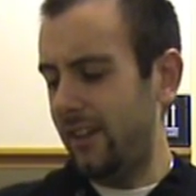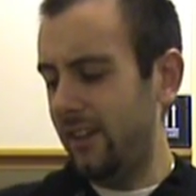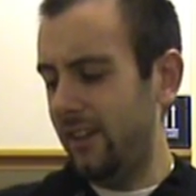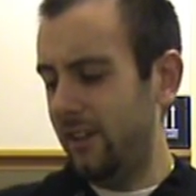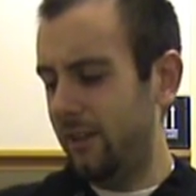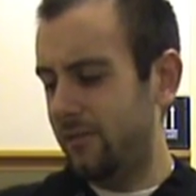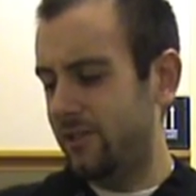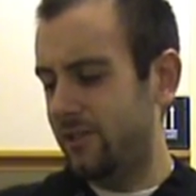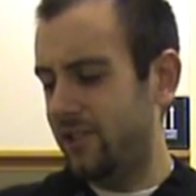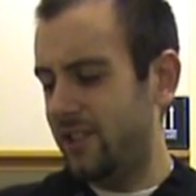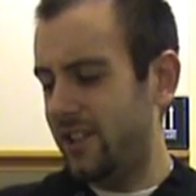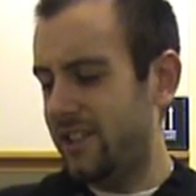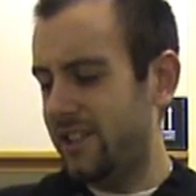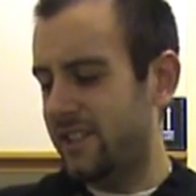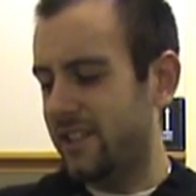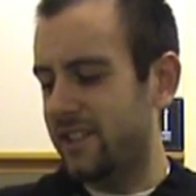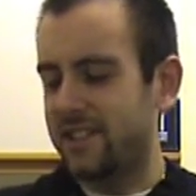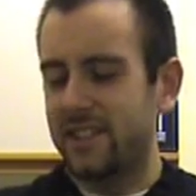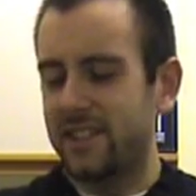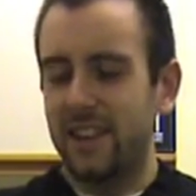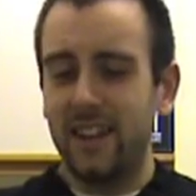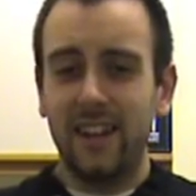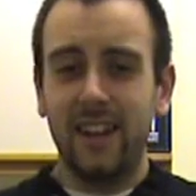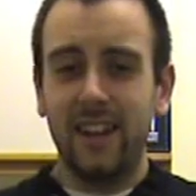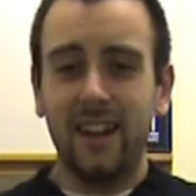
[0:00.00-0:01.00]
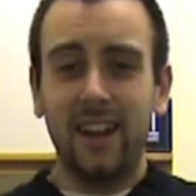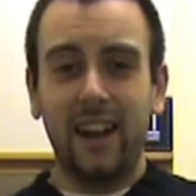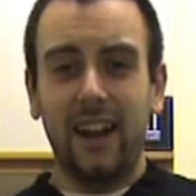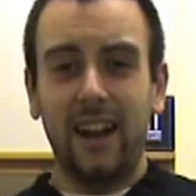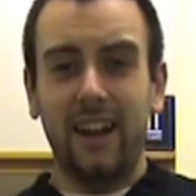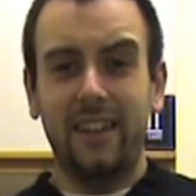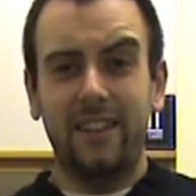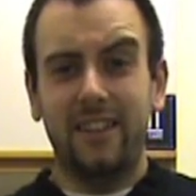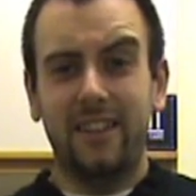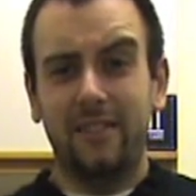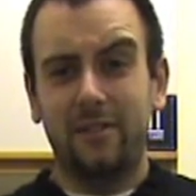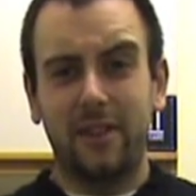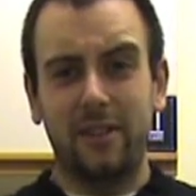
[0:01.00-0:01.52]
Oh Jesus!
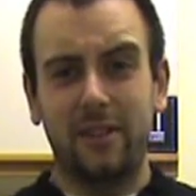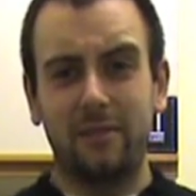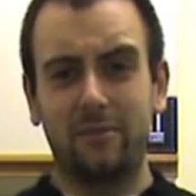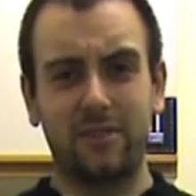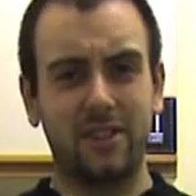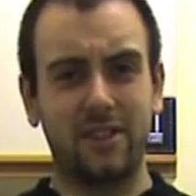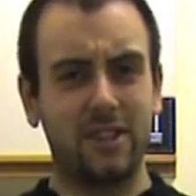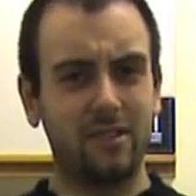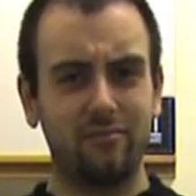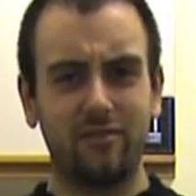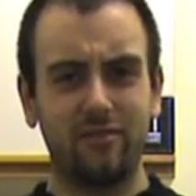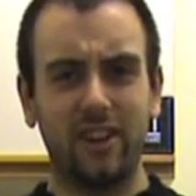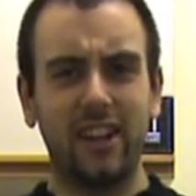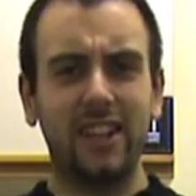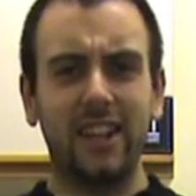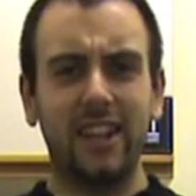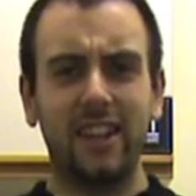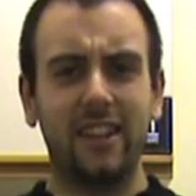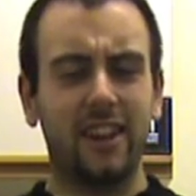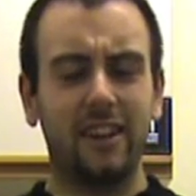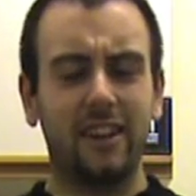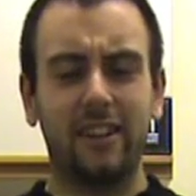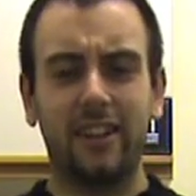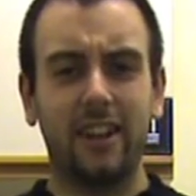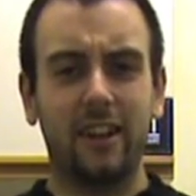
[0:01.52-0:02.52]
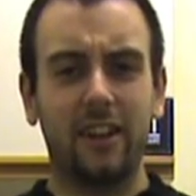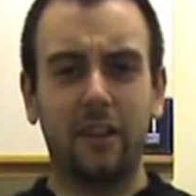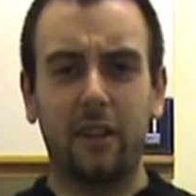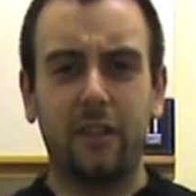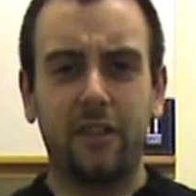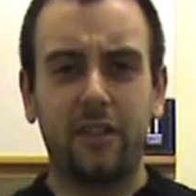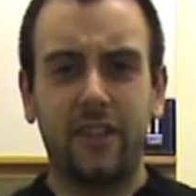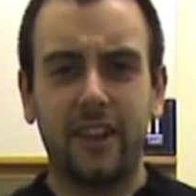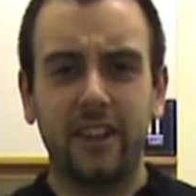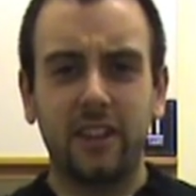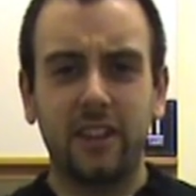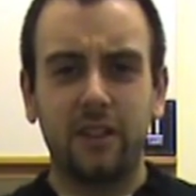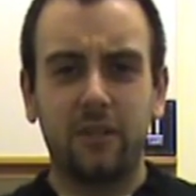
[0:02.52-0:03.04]
And the, the really the only other
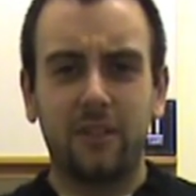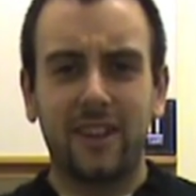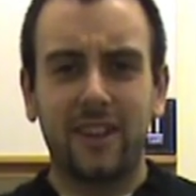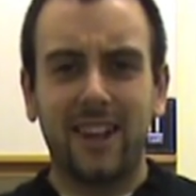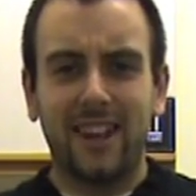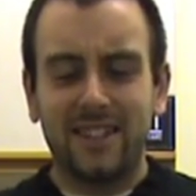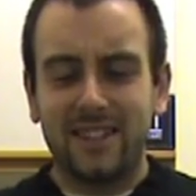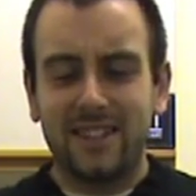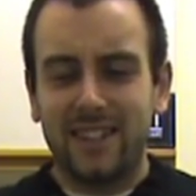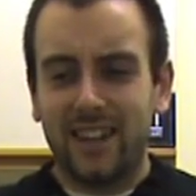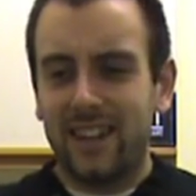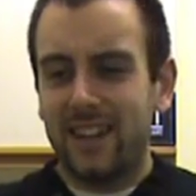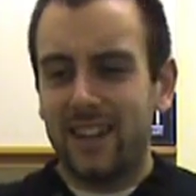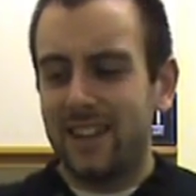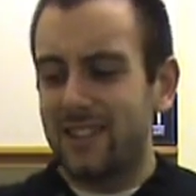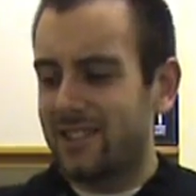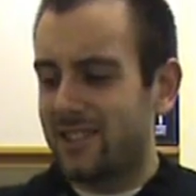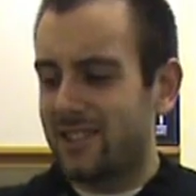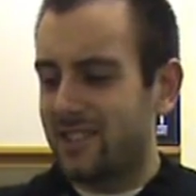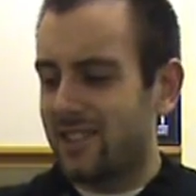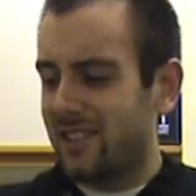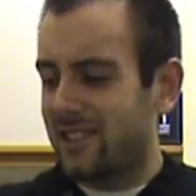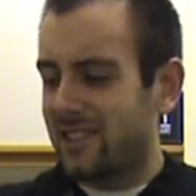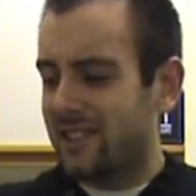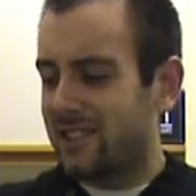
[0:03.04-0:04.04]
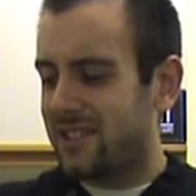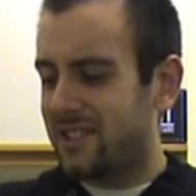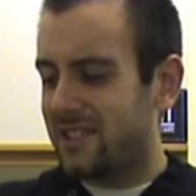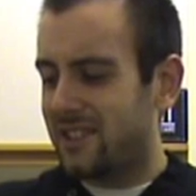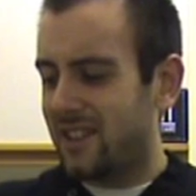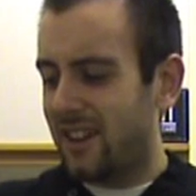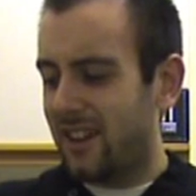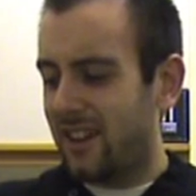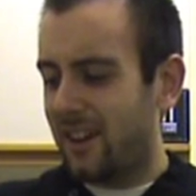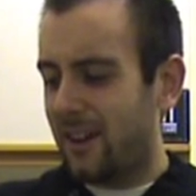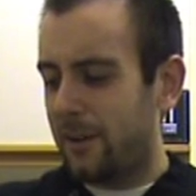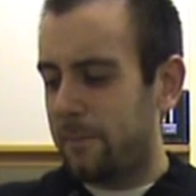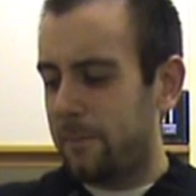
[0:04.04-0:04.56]
thing you're getting is just
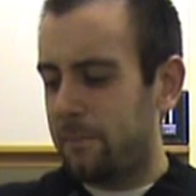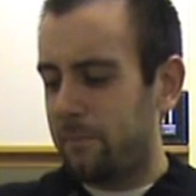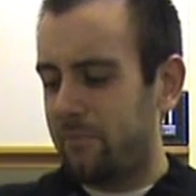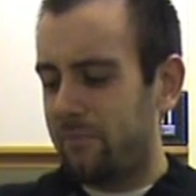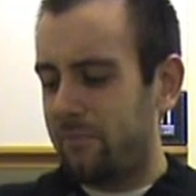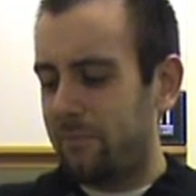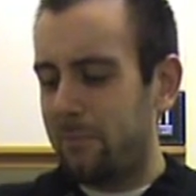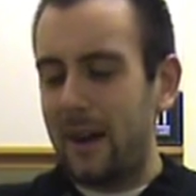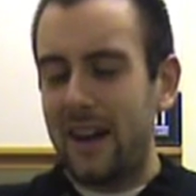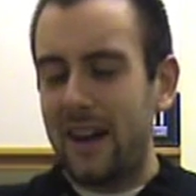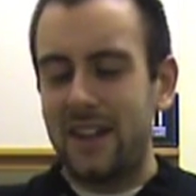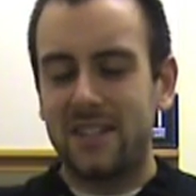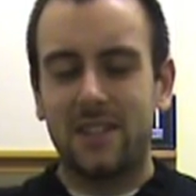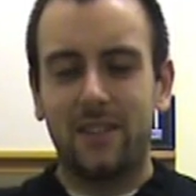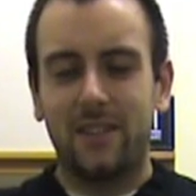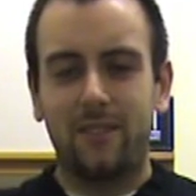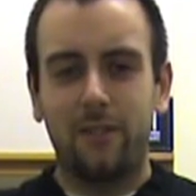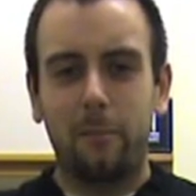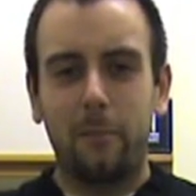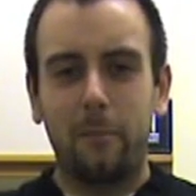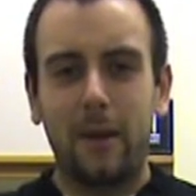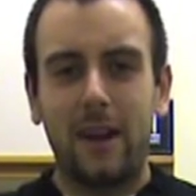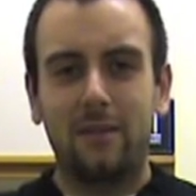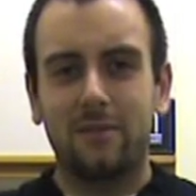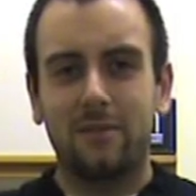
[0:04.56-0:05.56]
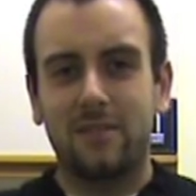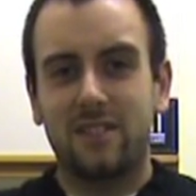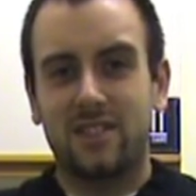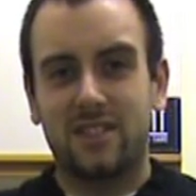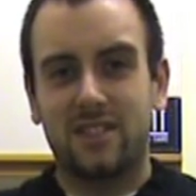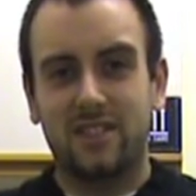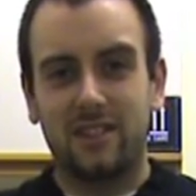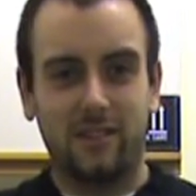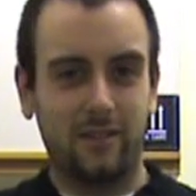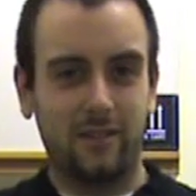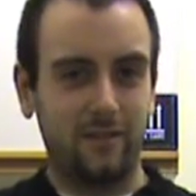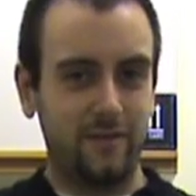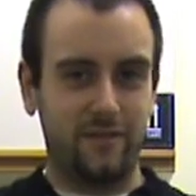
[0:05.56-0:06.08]
um, massive
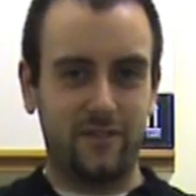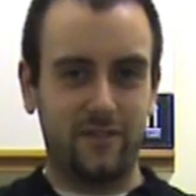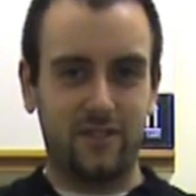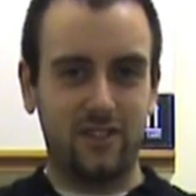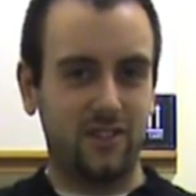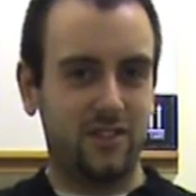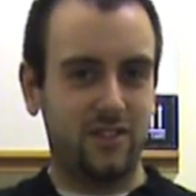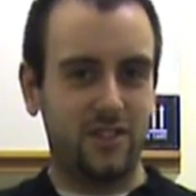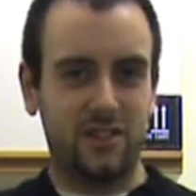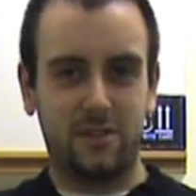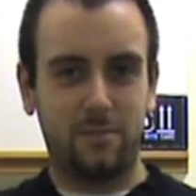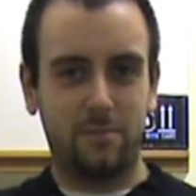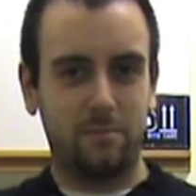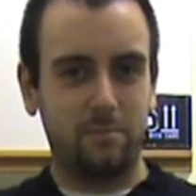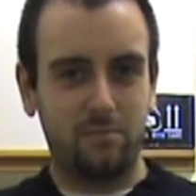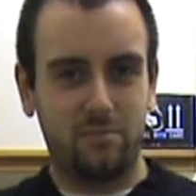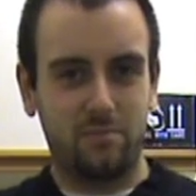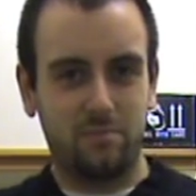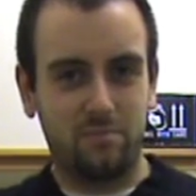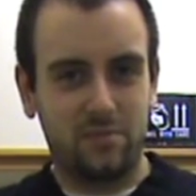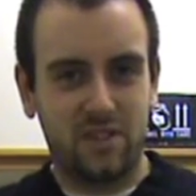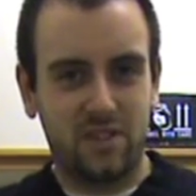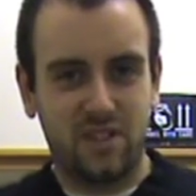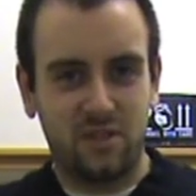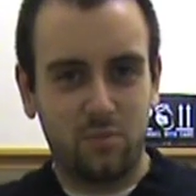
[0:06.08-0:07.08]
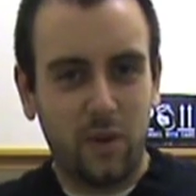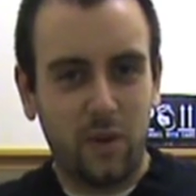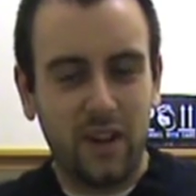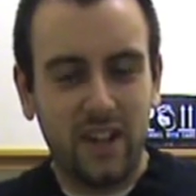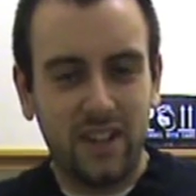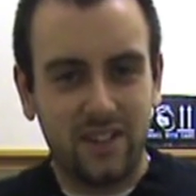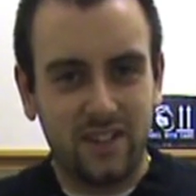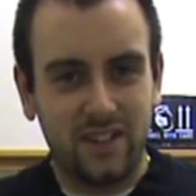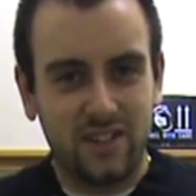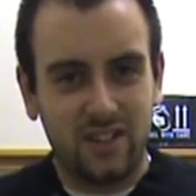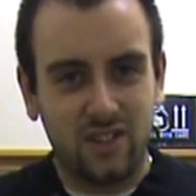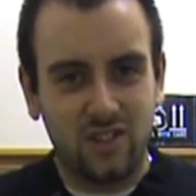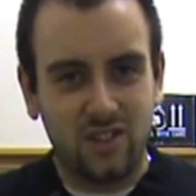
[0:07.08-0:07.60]
amounts of just
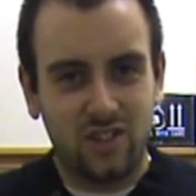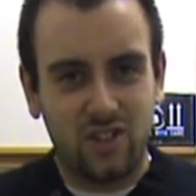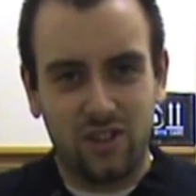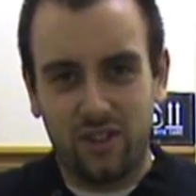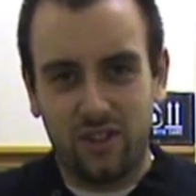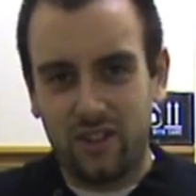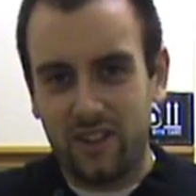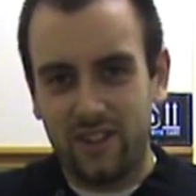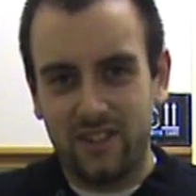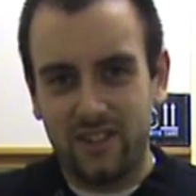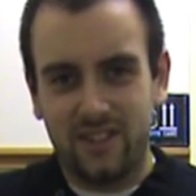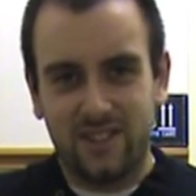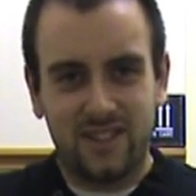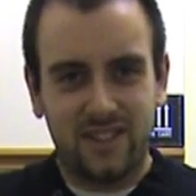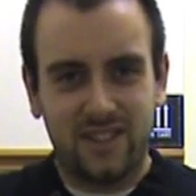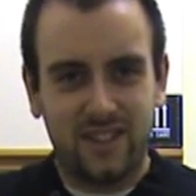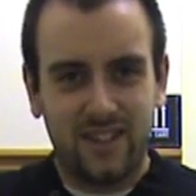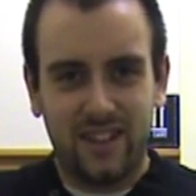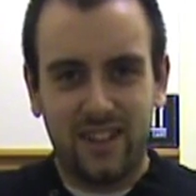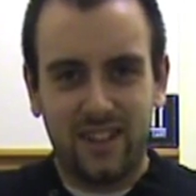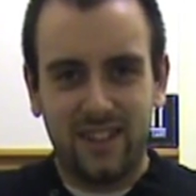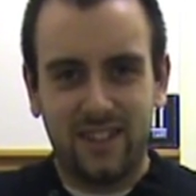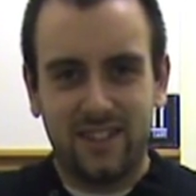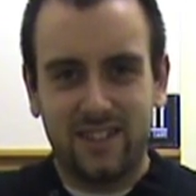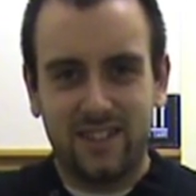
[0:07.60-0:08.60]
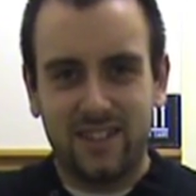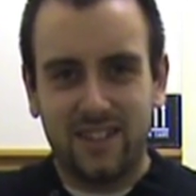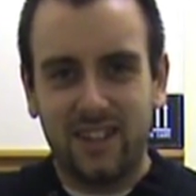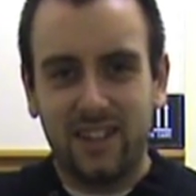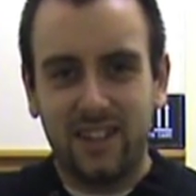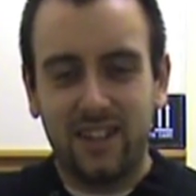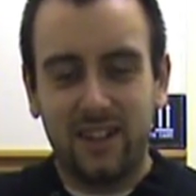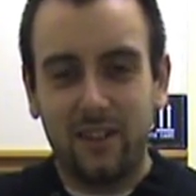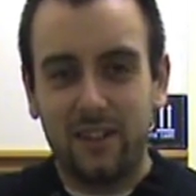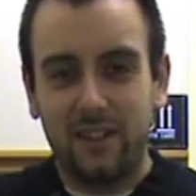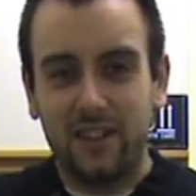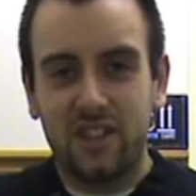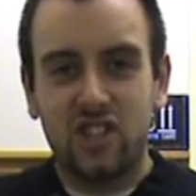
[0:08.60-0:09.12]
sweeteners and sugars, and
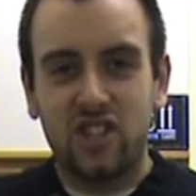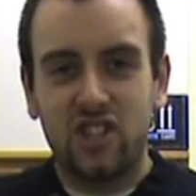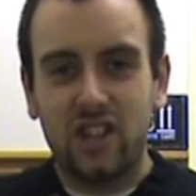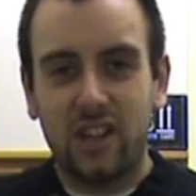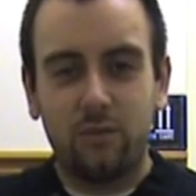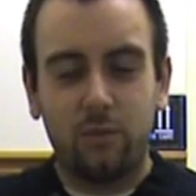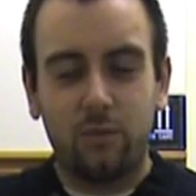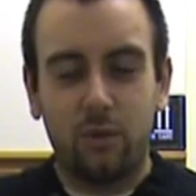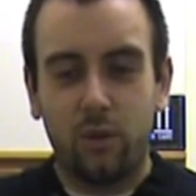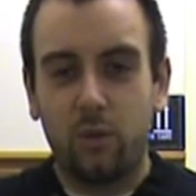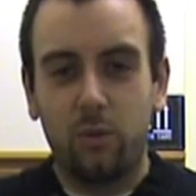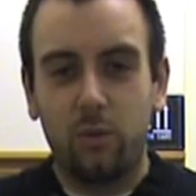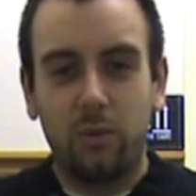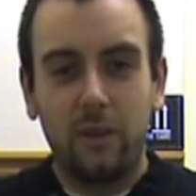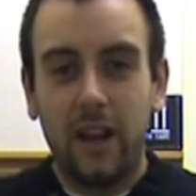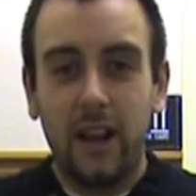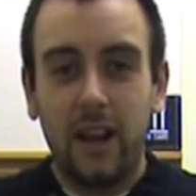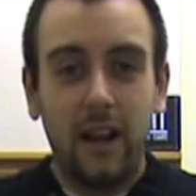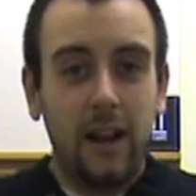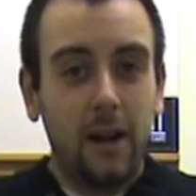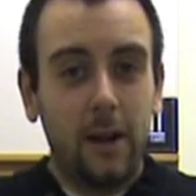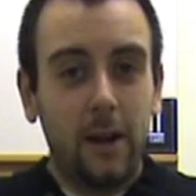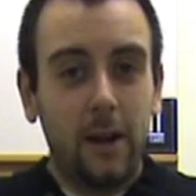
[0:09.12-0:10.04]
you know the general